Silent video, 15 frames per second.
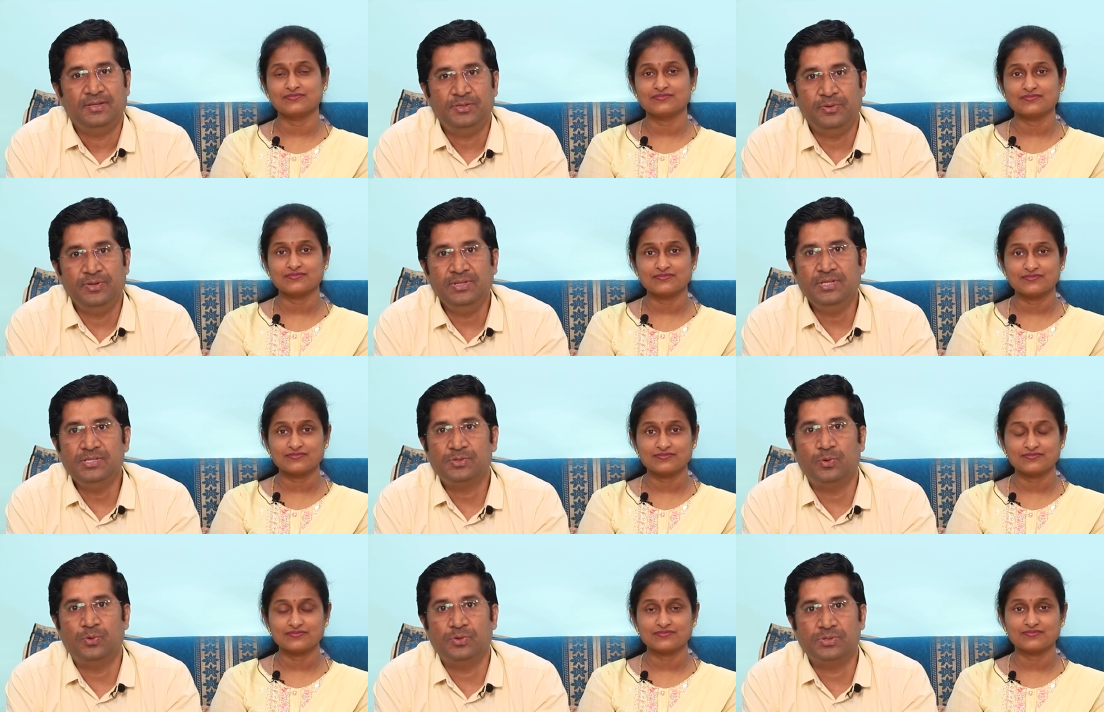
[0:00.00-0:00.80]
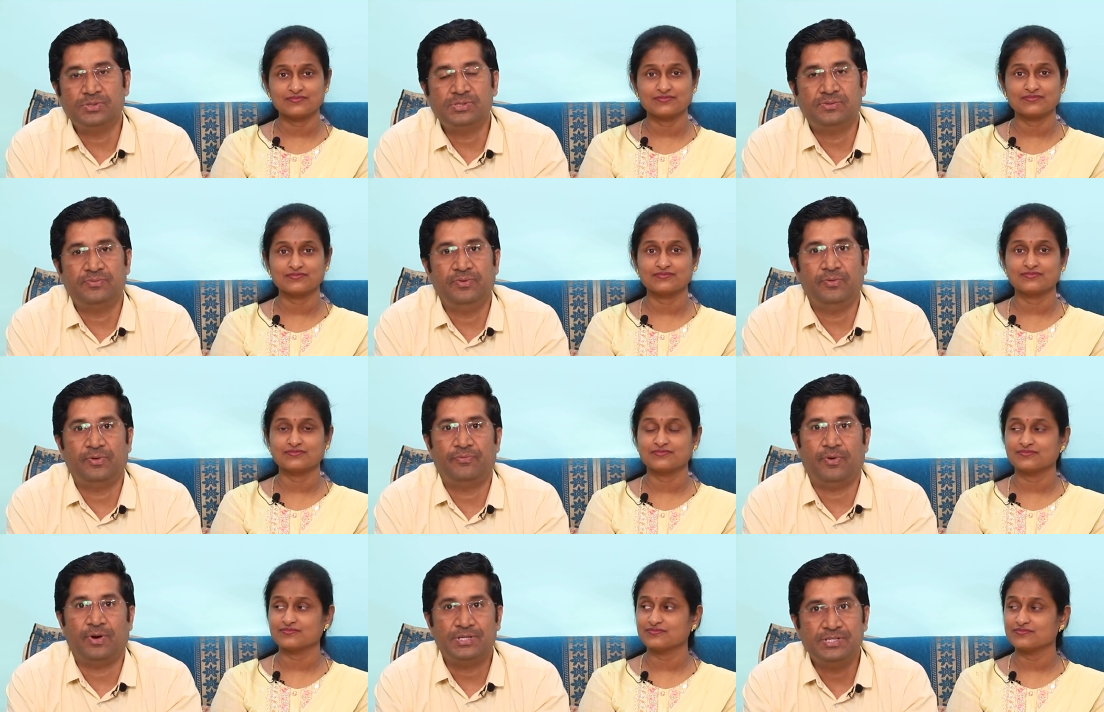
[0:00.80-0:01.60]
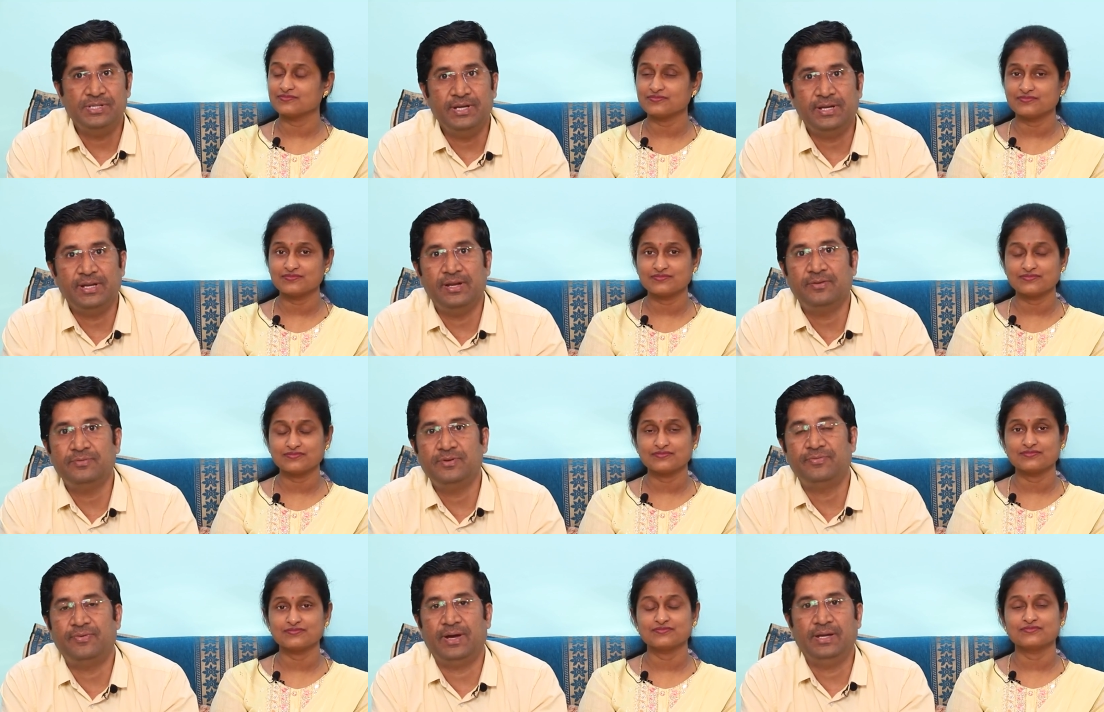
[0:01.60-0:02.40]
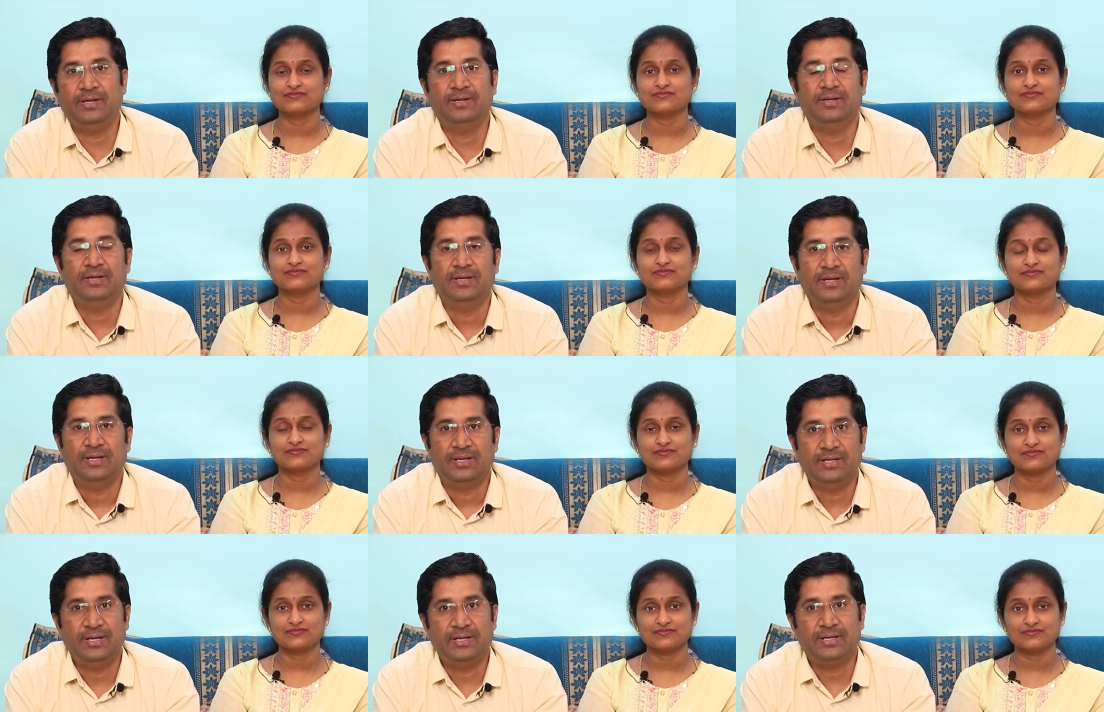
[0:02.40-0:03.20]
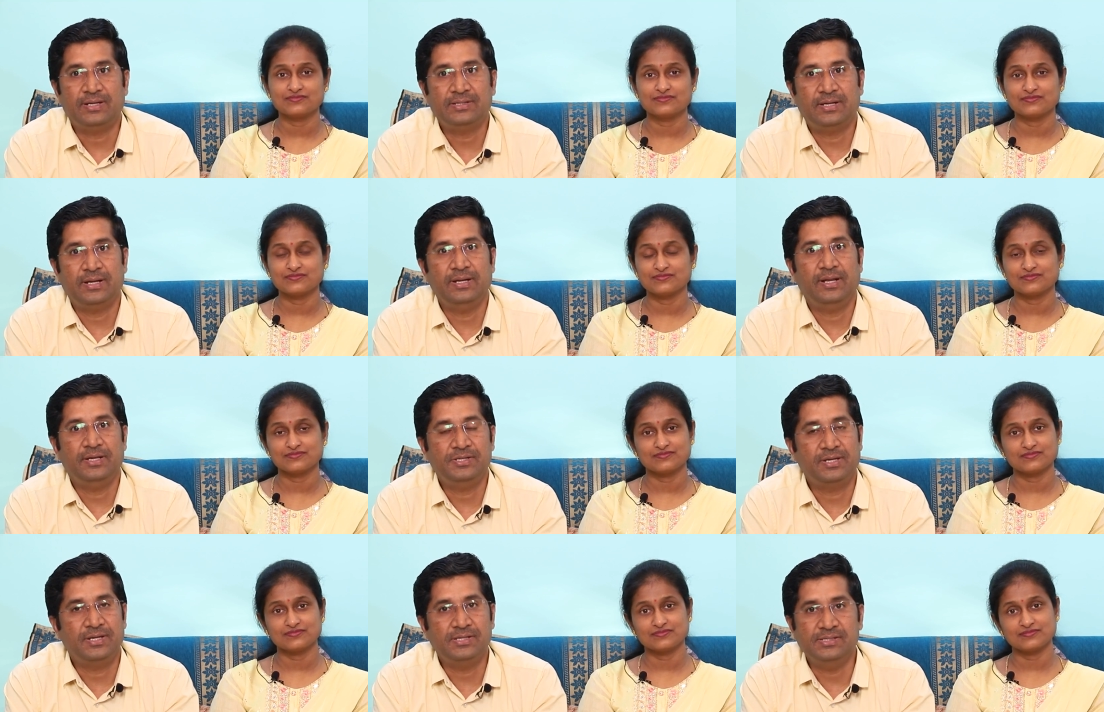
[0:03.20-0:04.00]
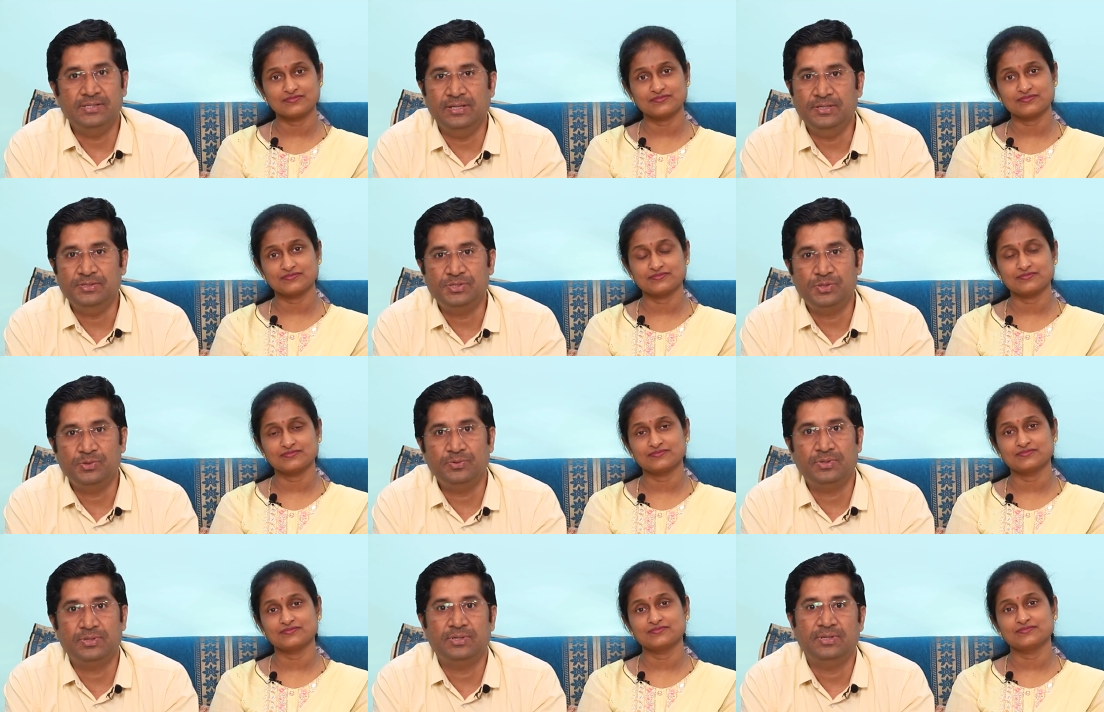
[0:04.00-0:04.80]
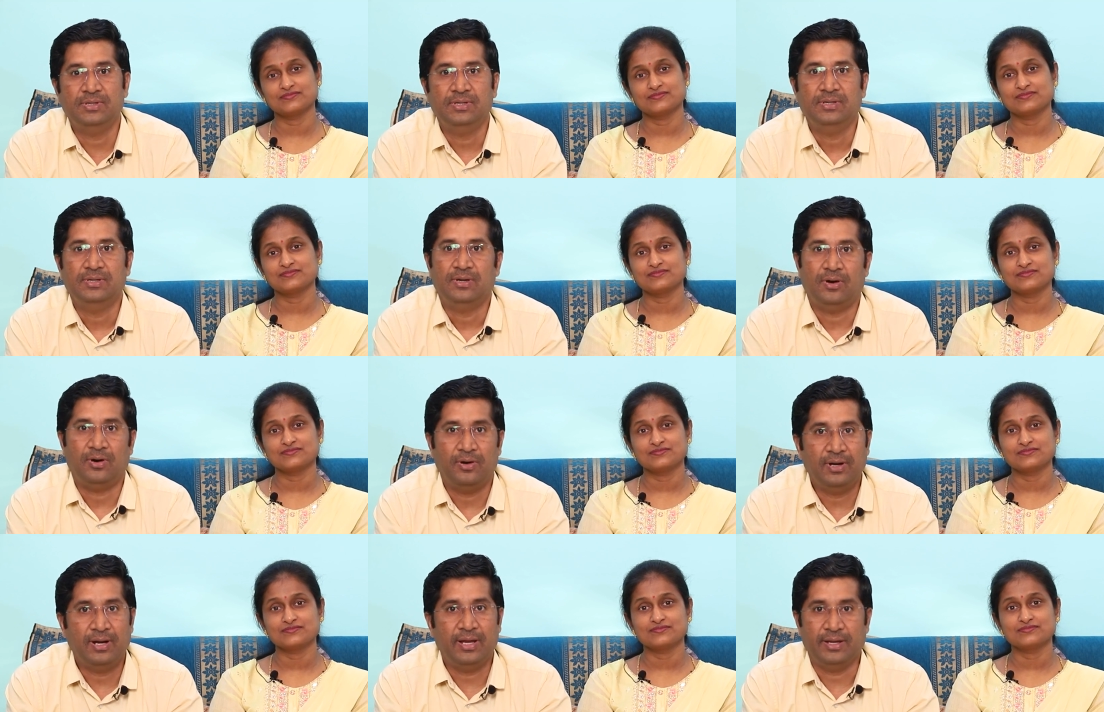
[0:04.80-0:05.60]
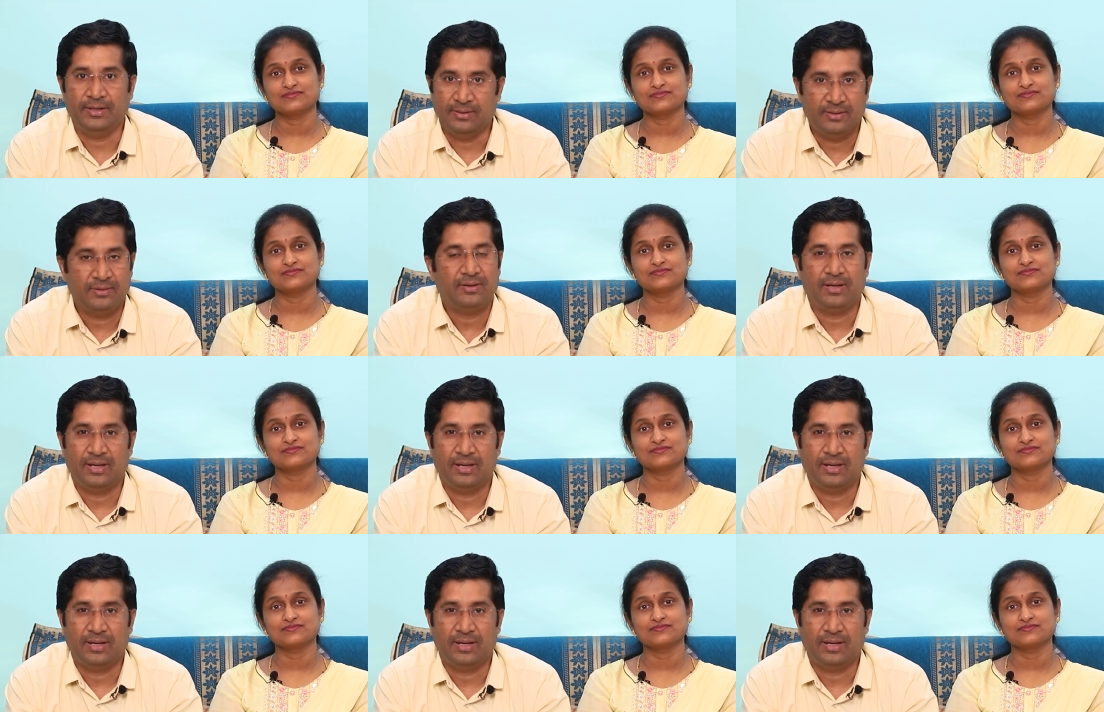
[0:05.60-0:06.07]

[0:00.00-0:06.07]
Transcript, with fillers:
Speaker 1: During this course, we were fortunate enough to find Data Trained Educational Institute online.